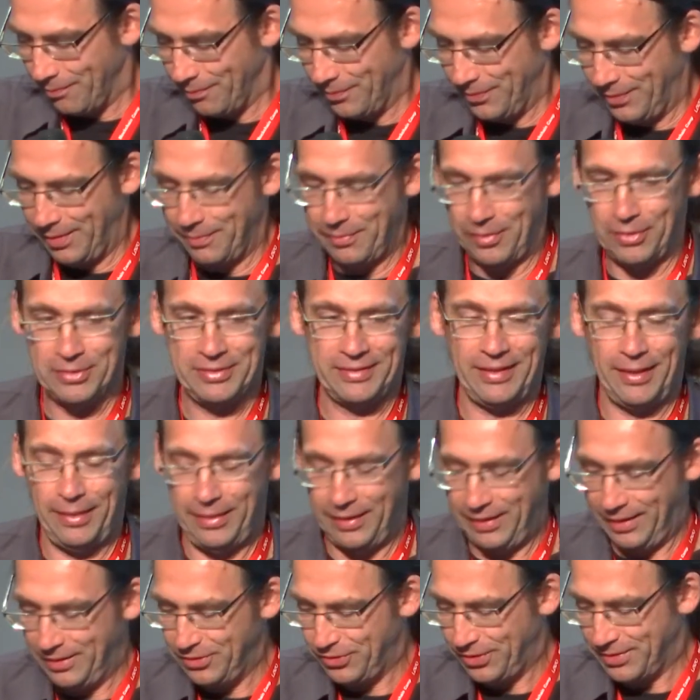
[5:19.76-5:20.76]
most, I
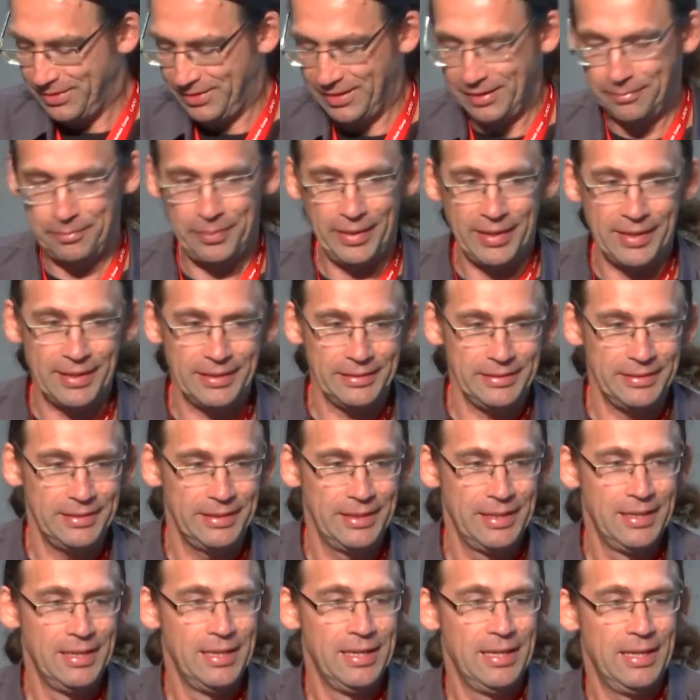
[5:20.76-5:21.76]
think, interesting part.
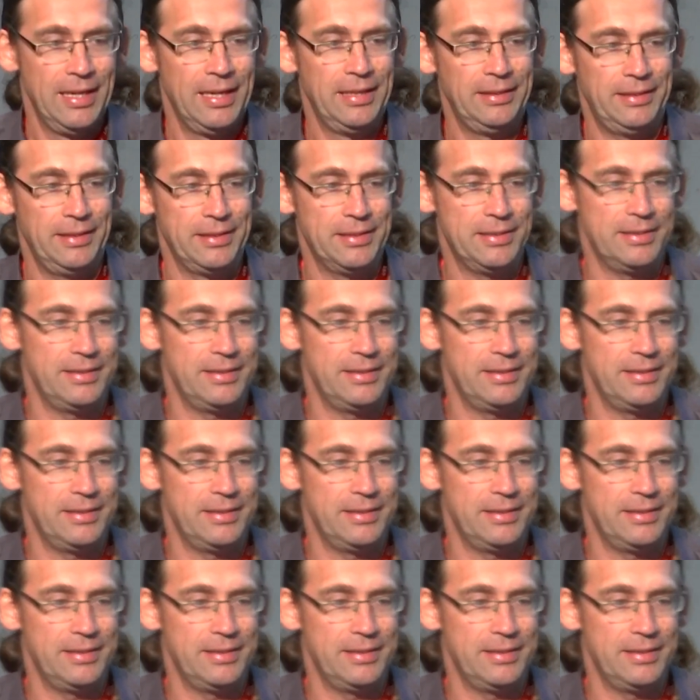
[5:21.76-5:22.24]
It is